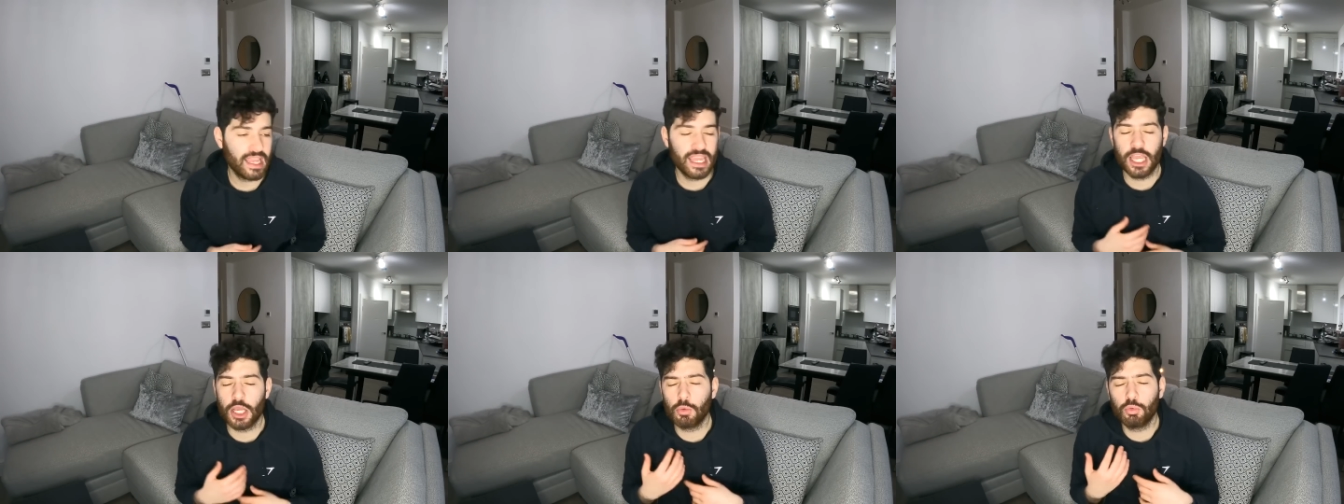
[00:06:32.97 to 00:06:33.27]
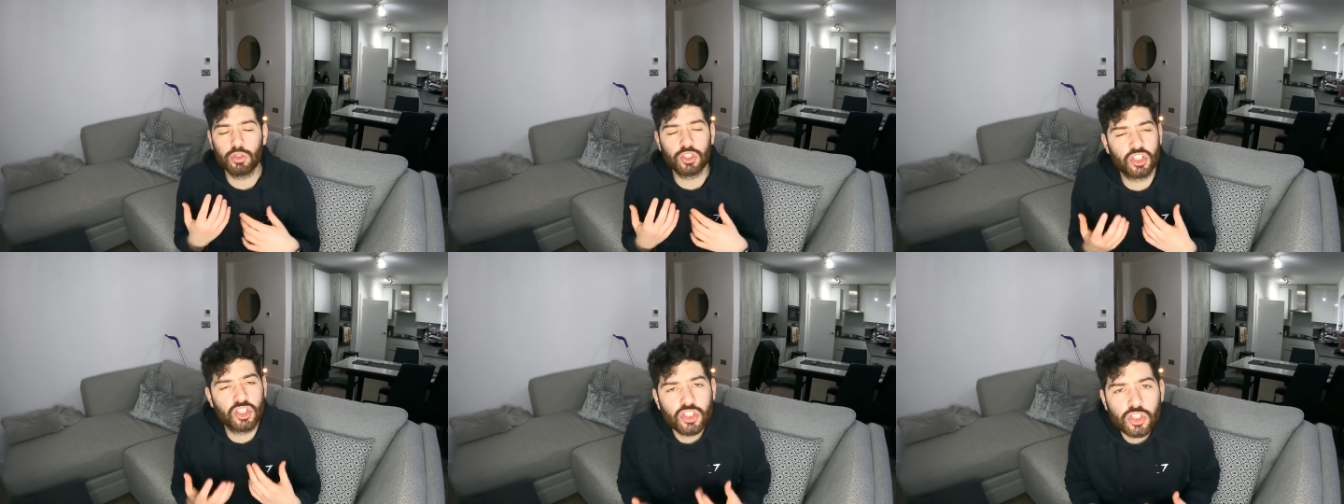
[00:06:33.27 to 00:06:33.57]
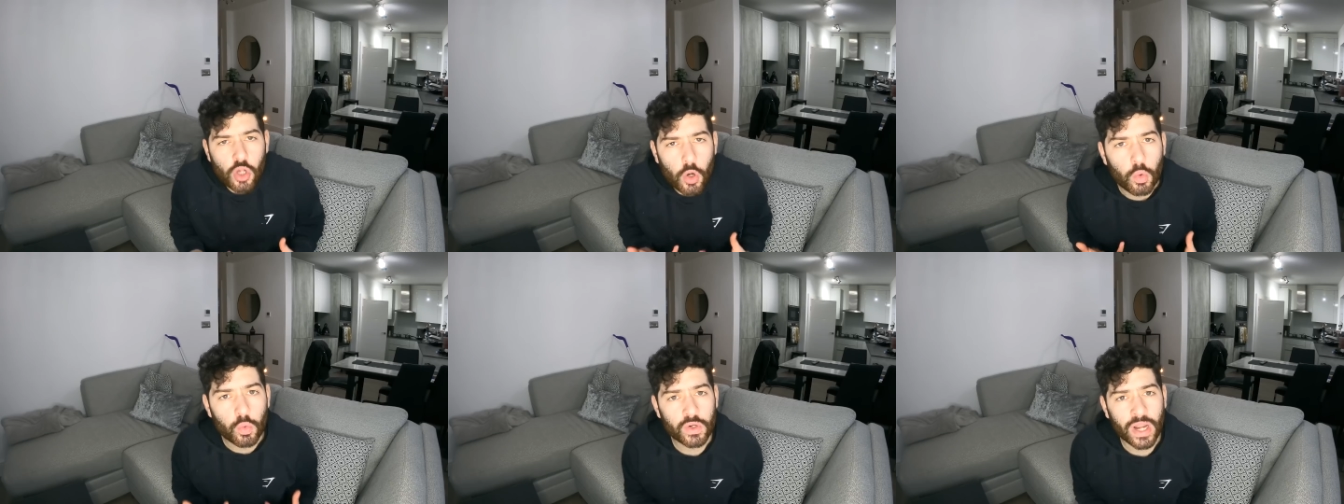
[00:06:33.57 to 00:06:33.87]
It was
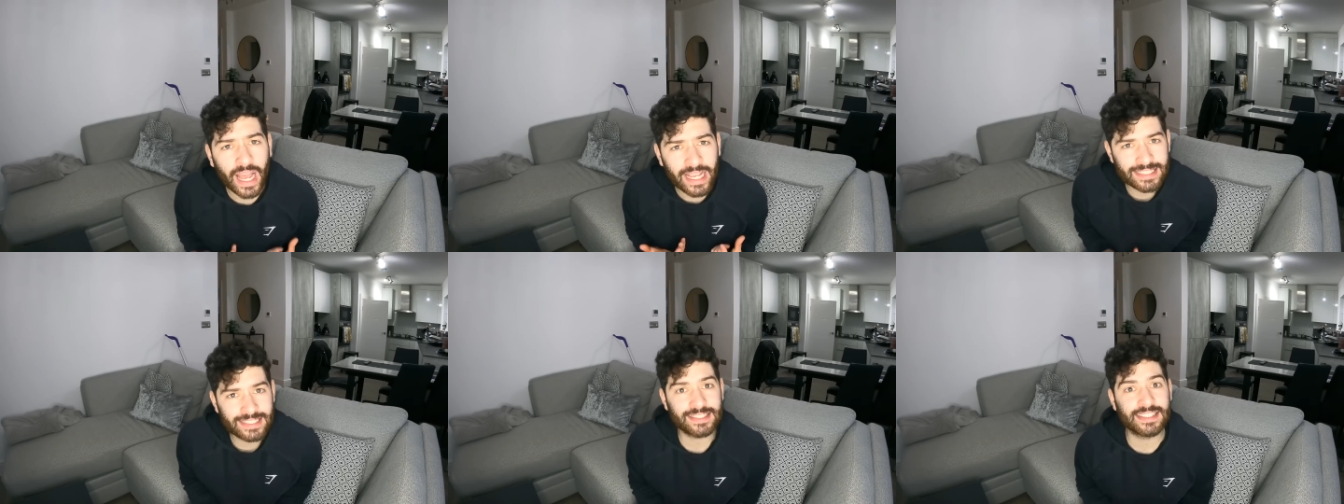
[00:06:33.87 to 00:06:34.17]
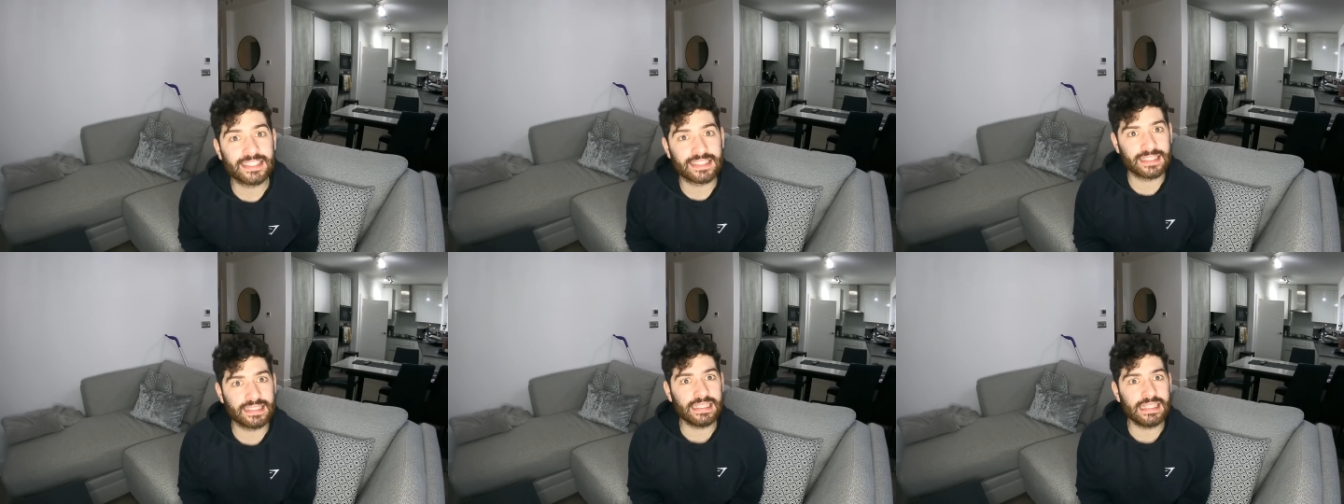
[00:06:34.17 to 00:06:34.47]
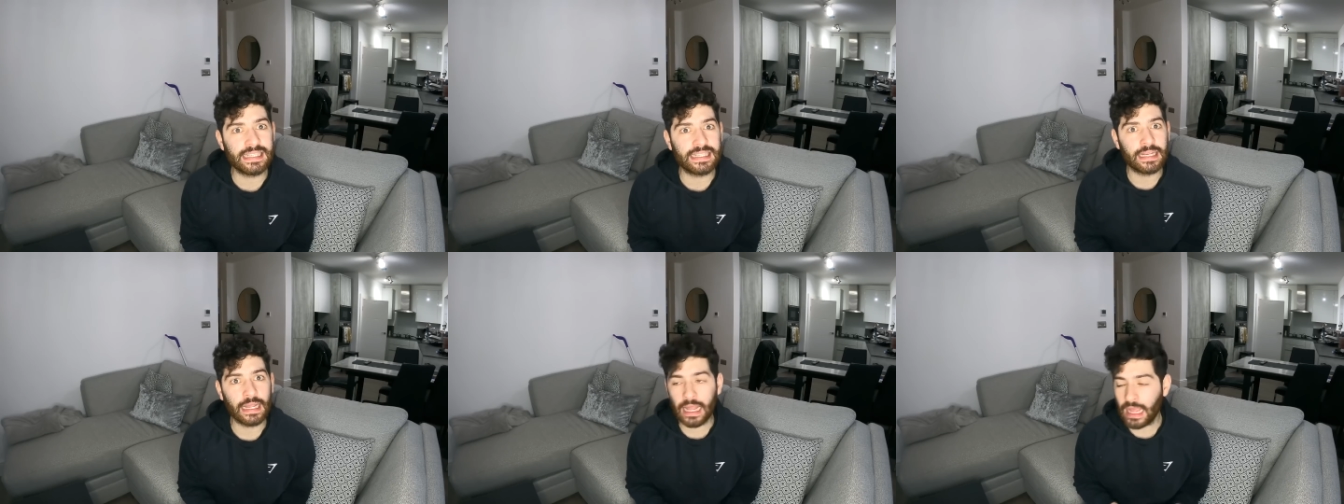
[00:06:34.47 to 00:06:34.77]
so nice to
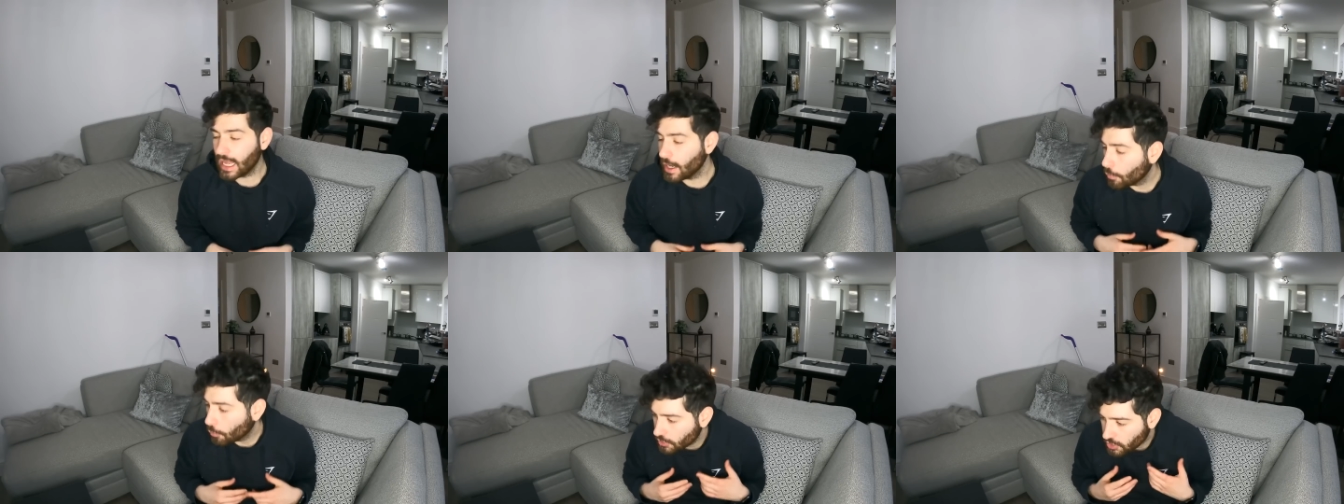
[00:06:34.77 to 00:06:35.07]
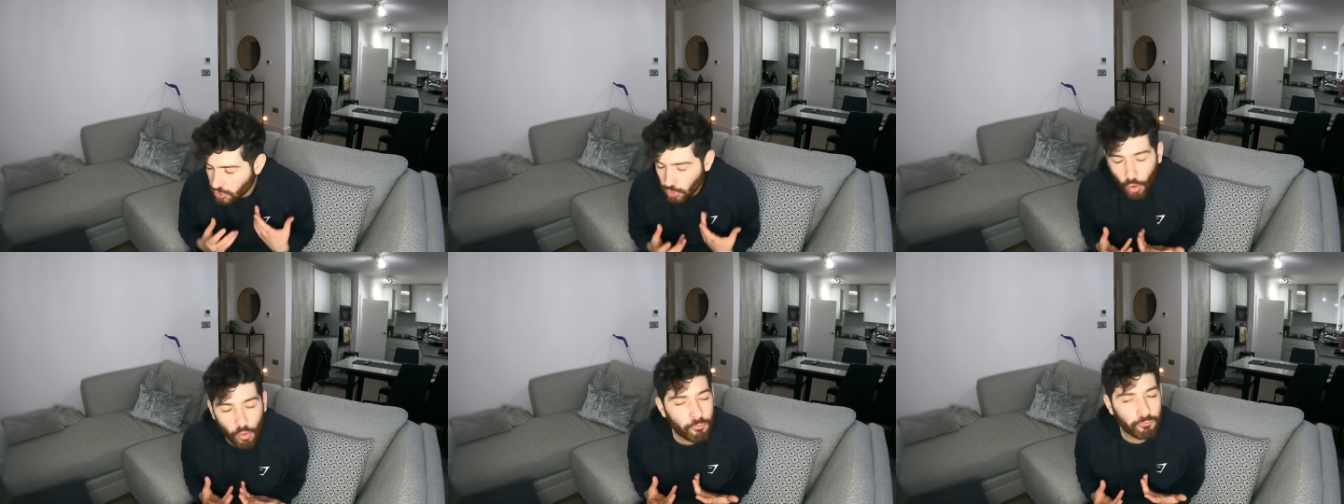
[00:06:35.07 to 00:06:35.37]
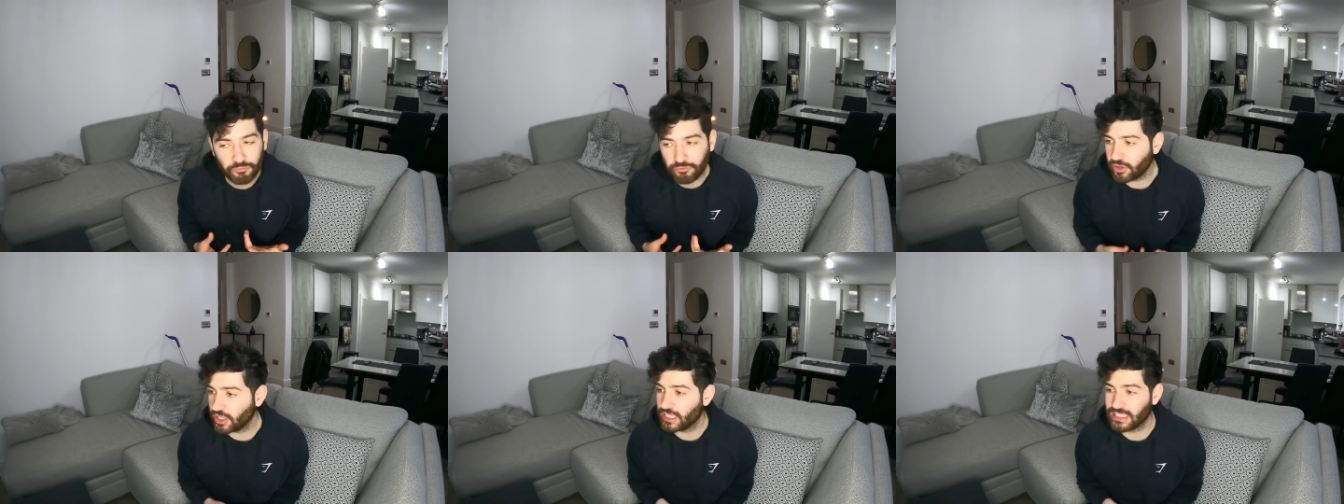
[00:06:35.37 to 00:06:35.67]
see. It was
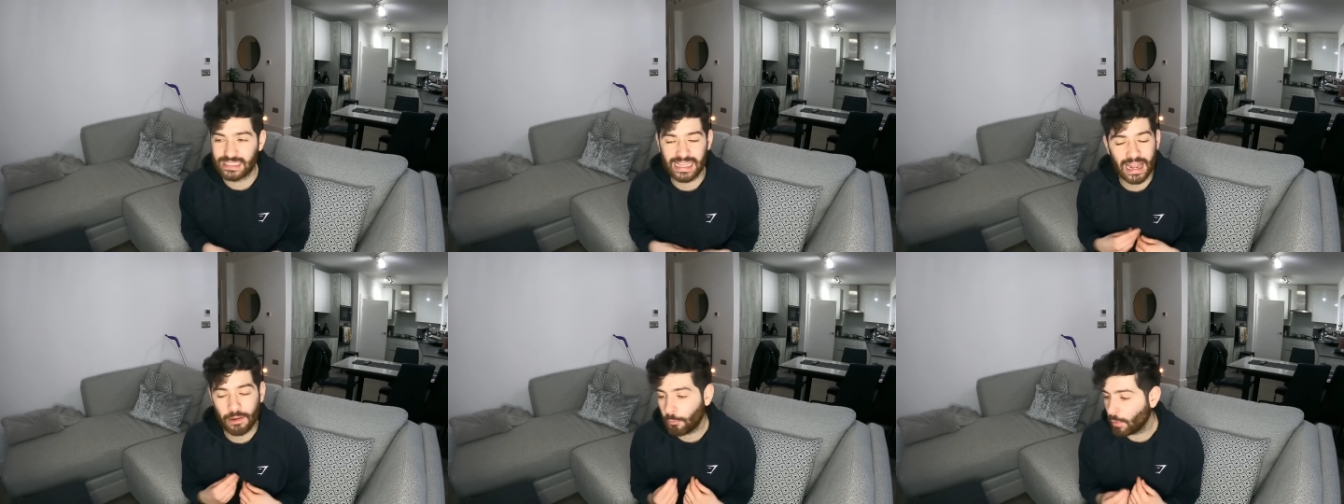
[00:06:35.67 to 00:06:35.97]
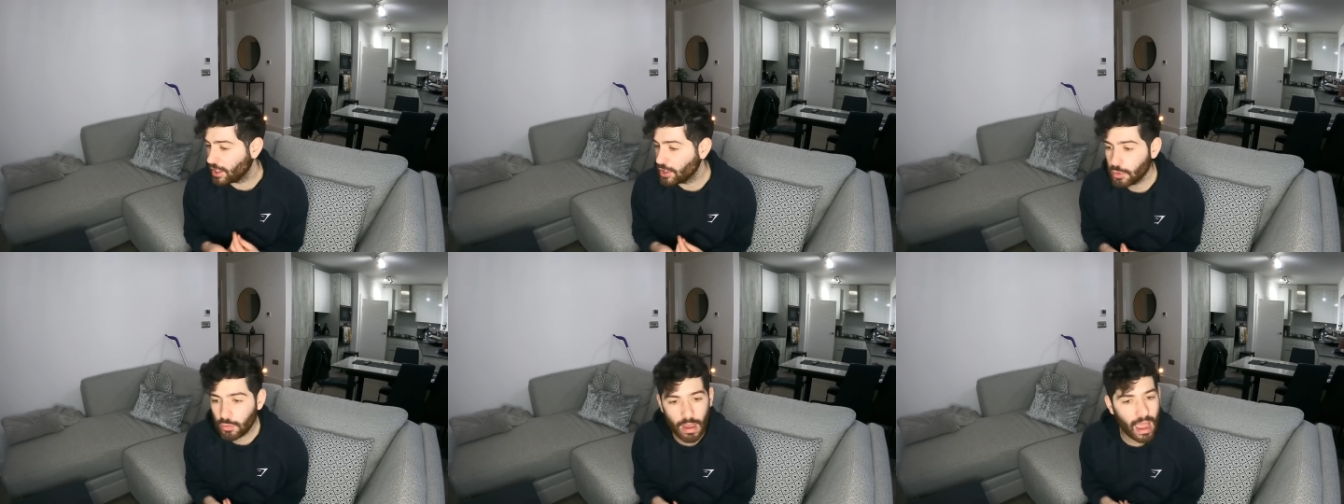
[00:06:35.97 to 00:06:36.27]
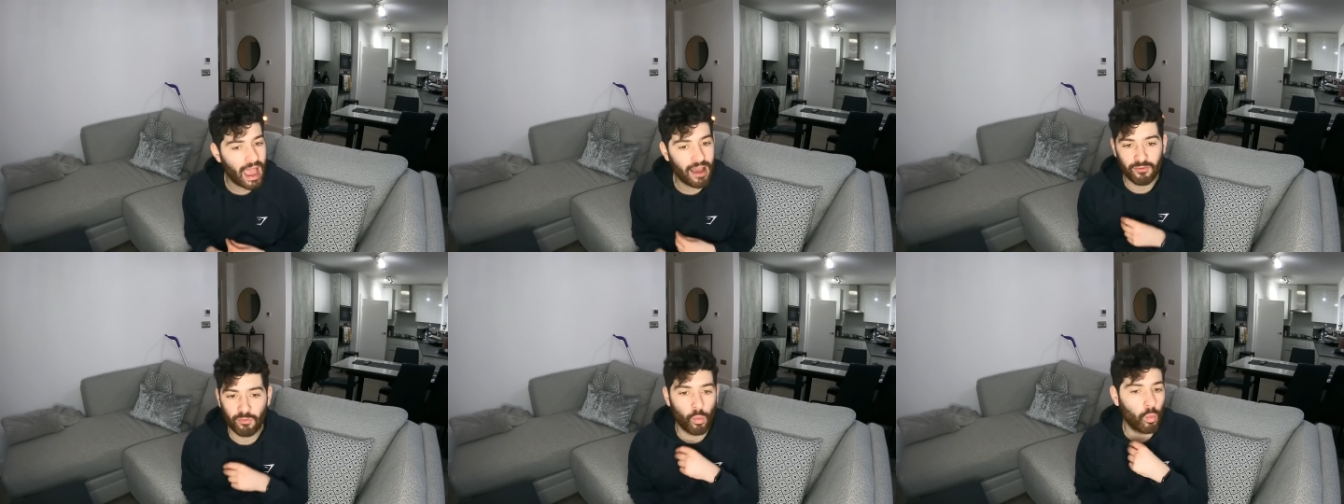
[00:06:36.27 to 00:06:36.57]
confidence. And when you
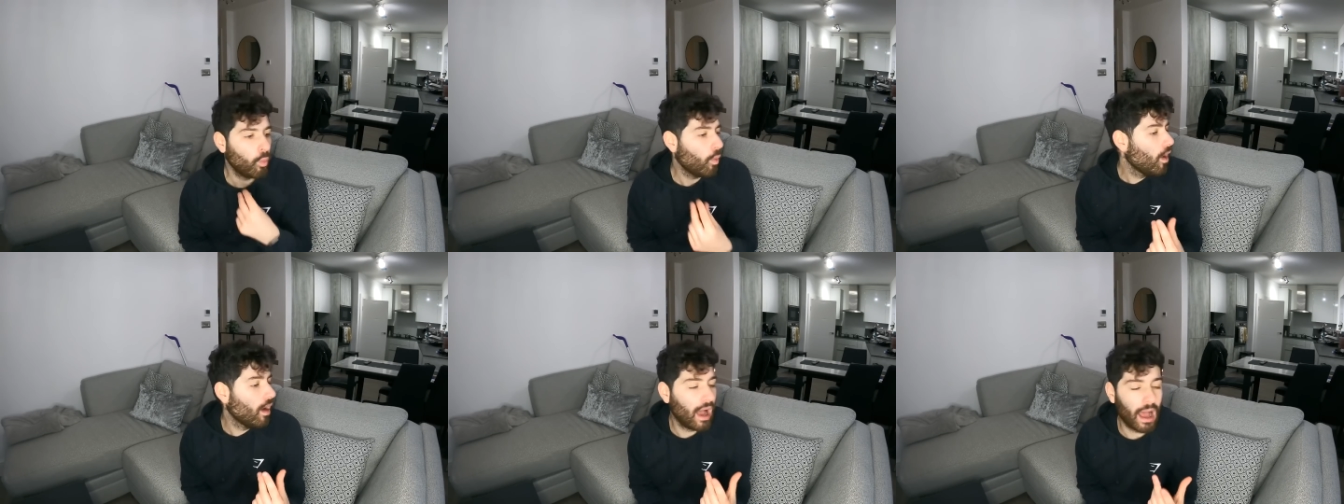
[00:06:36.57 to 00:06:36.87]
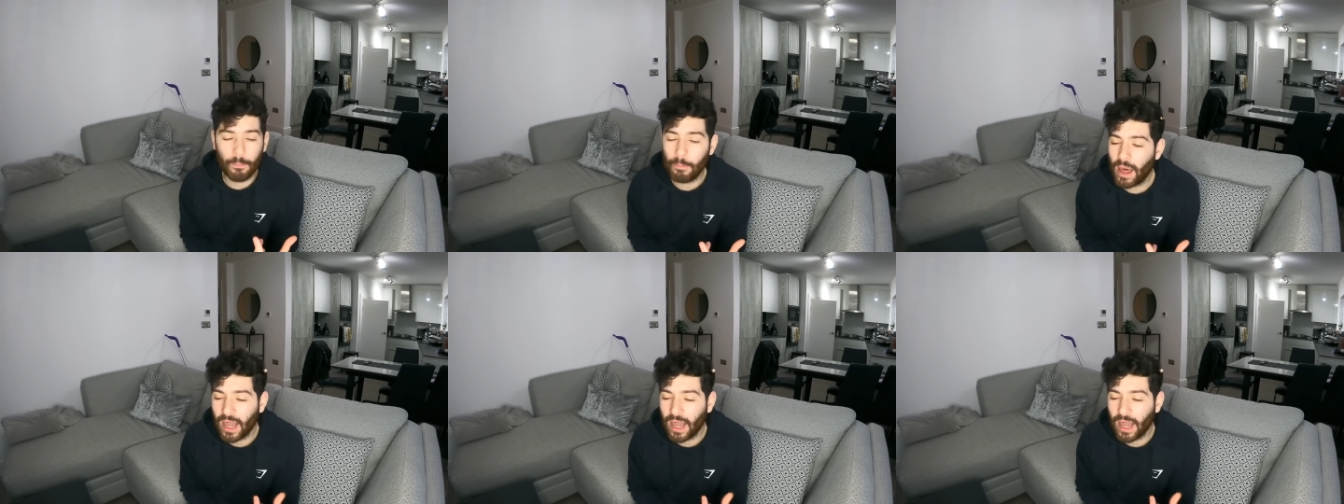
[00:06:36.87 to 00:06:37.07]
have a